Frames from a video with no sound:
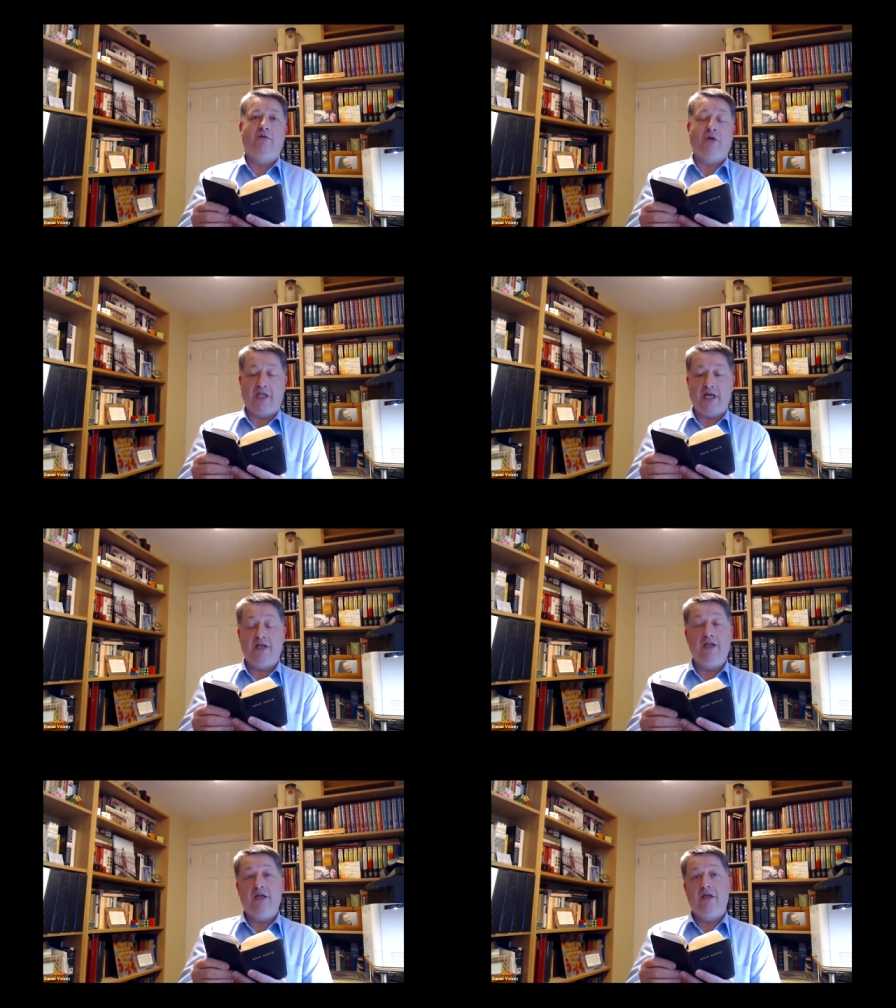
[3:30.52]
well,
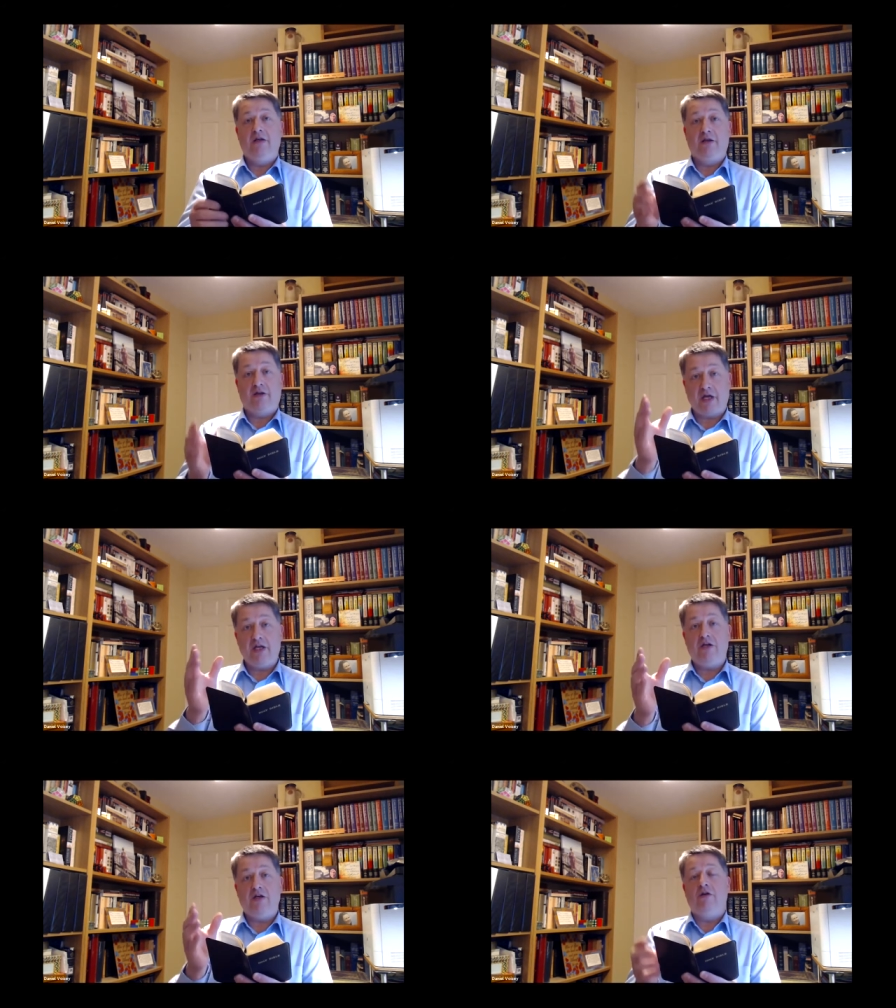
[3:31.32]
then,
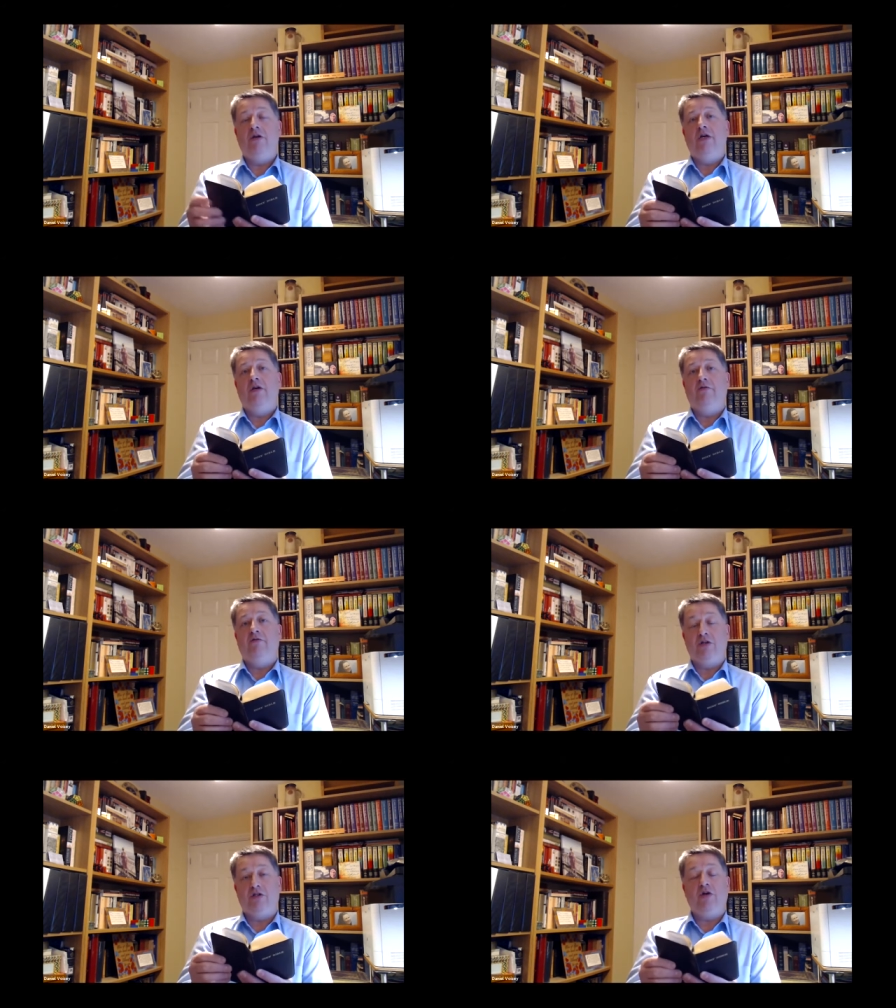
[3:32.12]
thank you
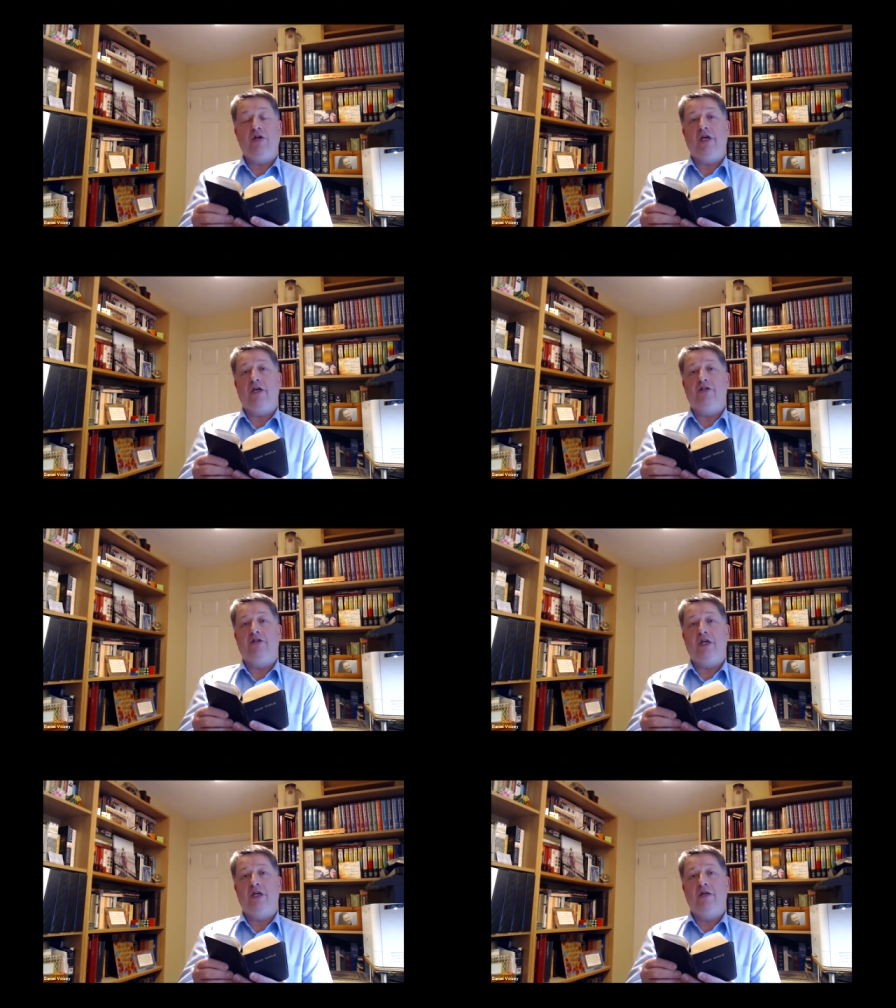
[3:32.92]
for joining us.